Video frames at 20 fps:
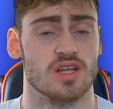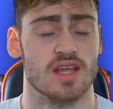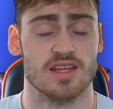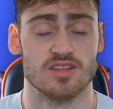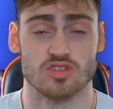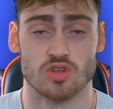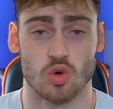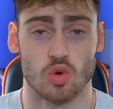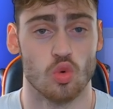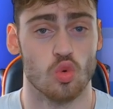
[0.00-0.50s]

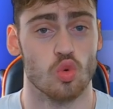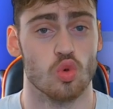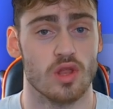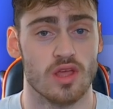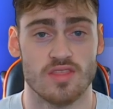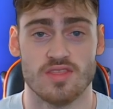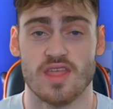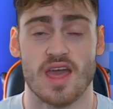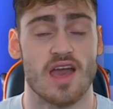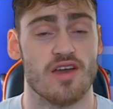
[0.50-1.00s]
It's all
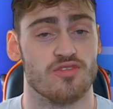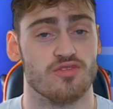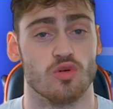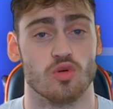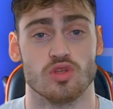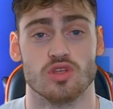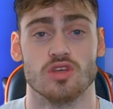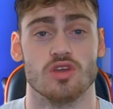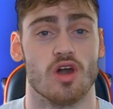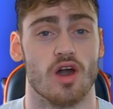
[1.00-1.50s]
in there for
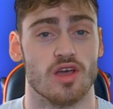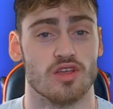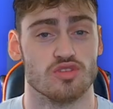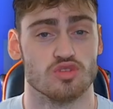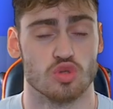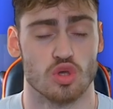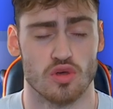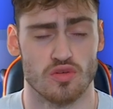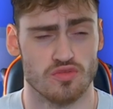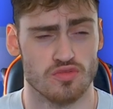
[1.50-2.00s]
you guys.
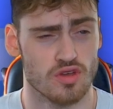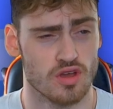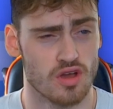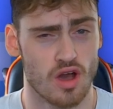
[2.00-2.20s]
So if you're